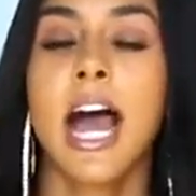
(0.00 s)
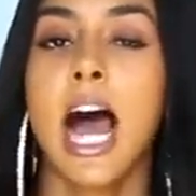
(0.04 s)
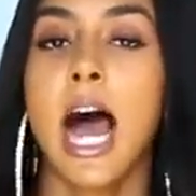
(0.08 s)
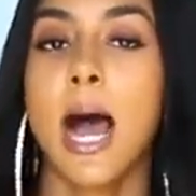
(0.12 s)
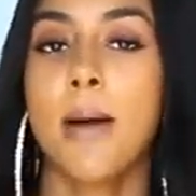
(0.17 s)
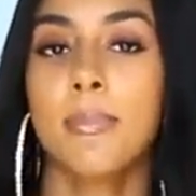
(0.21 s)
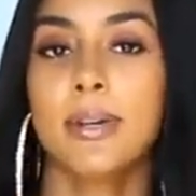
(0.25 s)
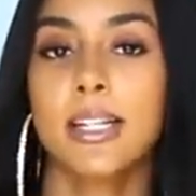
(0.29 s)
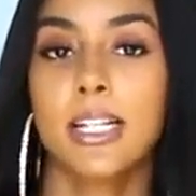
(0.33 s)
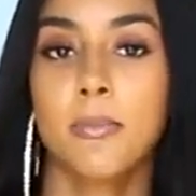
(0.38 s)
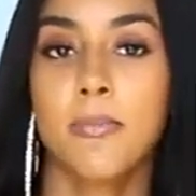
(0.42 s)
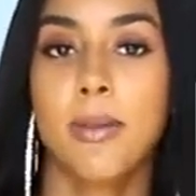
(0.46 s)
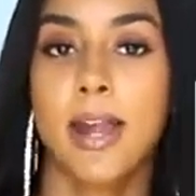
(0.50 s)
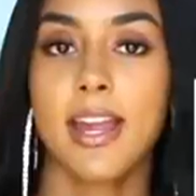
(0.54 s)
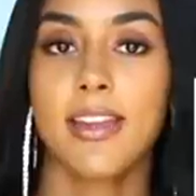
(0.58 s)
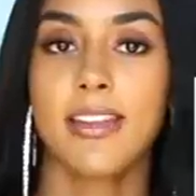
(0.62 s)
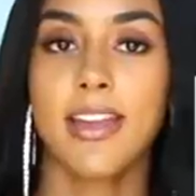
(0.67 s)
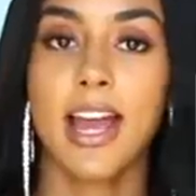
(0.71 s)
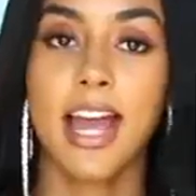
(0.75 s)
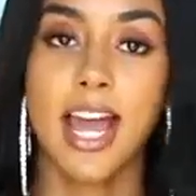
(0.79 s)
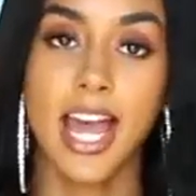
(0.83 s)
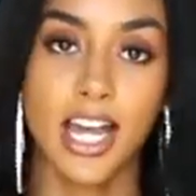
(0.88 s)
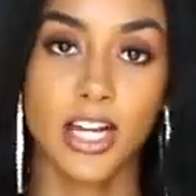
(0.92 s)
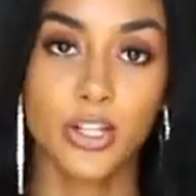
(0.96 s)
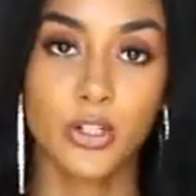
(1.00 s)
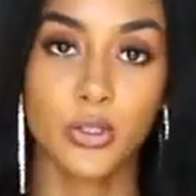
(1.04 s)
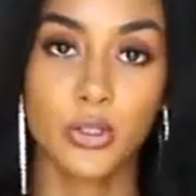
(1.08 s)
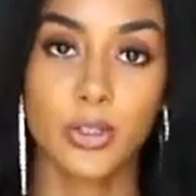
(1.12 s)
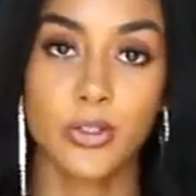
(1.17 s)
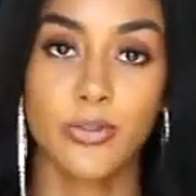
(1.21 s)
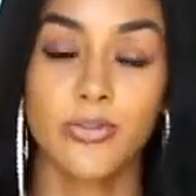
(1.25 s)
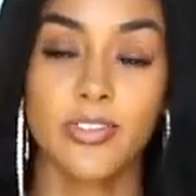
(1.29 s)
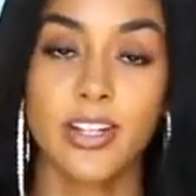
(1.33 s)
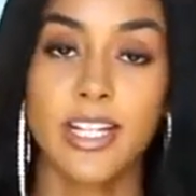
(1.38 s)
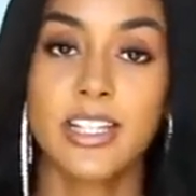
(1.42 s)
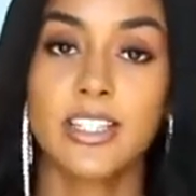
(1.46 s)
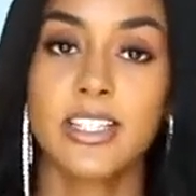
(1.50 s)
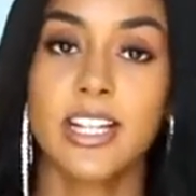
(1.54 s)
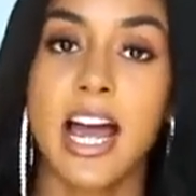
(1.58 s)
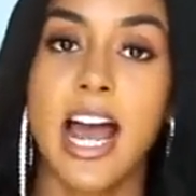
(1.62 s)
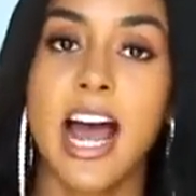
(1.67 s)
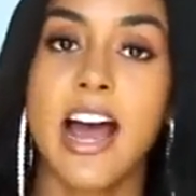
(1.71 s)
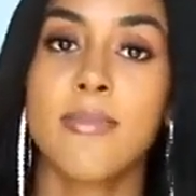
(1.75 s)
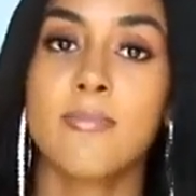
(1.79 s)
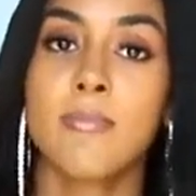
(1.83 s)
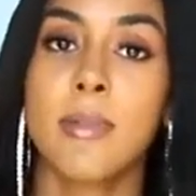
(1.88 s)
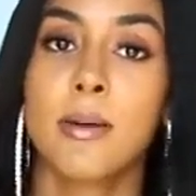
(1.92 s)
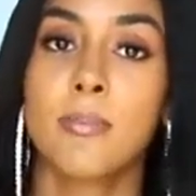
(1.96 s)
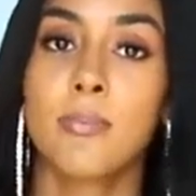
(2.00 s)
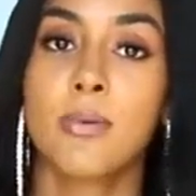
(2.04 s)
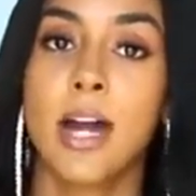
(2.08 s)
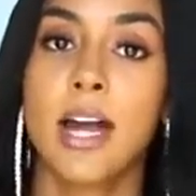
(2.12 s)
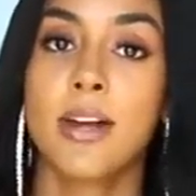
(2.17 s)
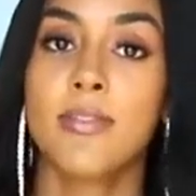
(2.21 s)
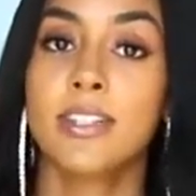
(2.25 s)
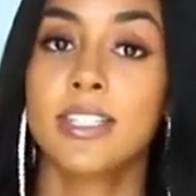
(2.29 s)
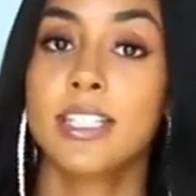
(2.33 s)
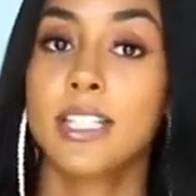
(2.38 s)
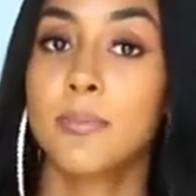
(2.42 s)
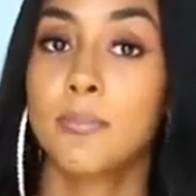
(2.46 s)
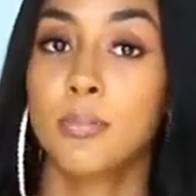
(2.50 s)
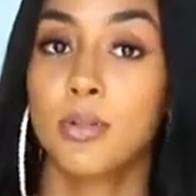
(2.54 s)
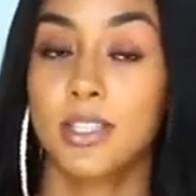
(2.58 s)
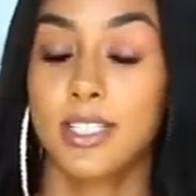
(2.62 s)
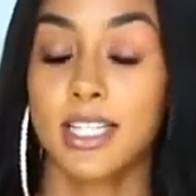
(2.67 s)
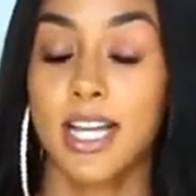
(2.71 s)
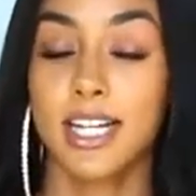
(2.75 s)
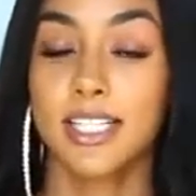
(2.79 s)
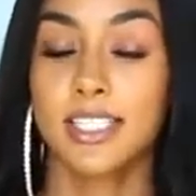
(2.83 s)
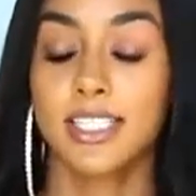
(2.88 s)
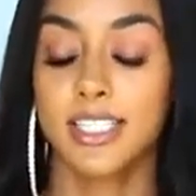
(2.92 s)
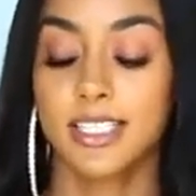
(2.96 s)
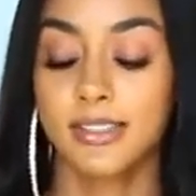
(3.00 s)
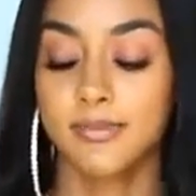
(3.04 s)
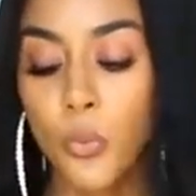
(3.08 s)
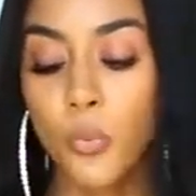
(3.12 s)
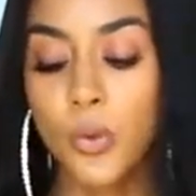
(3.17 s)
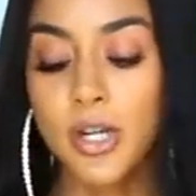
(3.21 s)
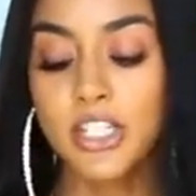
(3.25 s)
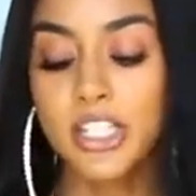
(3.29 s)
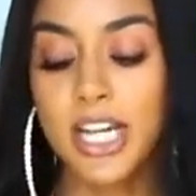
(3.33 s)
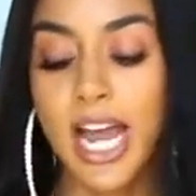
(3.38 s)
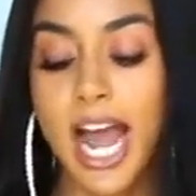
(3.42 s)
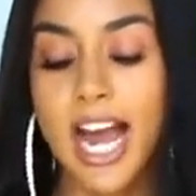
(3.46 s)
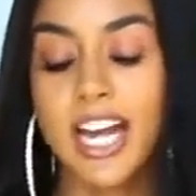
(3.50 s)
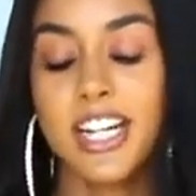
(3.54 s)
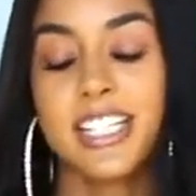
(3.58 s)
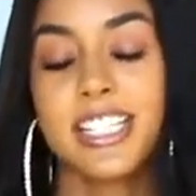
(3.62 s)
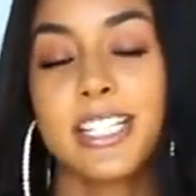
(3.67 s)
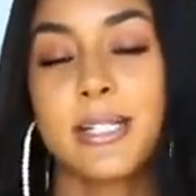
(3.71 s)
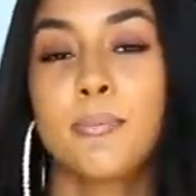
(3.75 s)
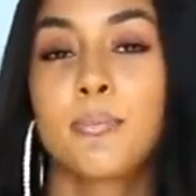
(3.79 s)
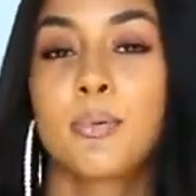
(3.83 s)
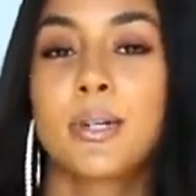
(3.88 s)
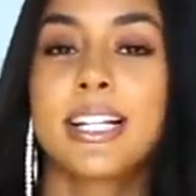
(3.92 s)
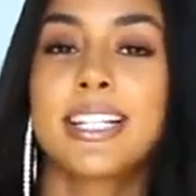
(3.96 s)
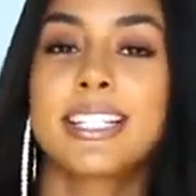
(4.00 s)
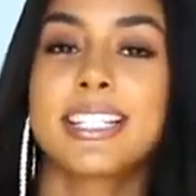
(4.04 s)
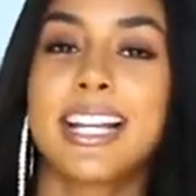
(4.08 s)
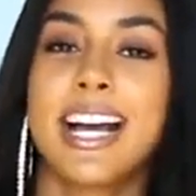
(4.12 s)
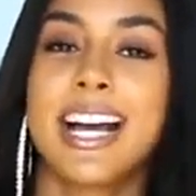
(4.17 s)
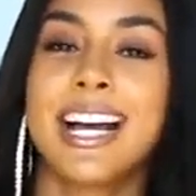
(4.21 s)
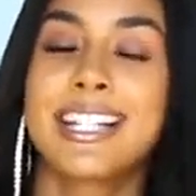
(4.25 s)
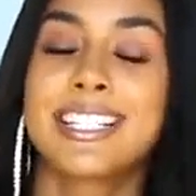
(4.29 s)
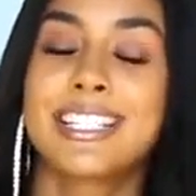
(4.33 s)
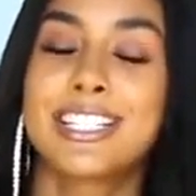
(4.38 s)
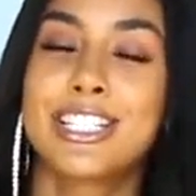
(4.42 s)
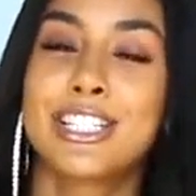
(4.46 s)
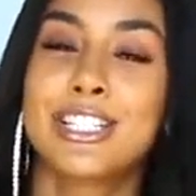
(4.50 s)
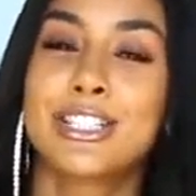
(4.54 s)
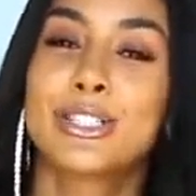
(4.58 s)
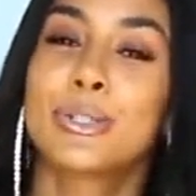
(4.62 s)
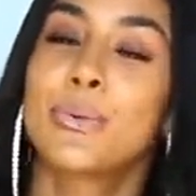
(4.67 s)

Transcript: I'm gonna pay that extra fee to have my privacy protected, which actually brings us to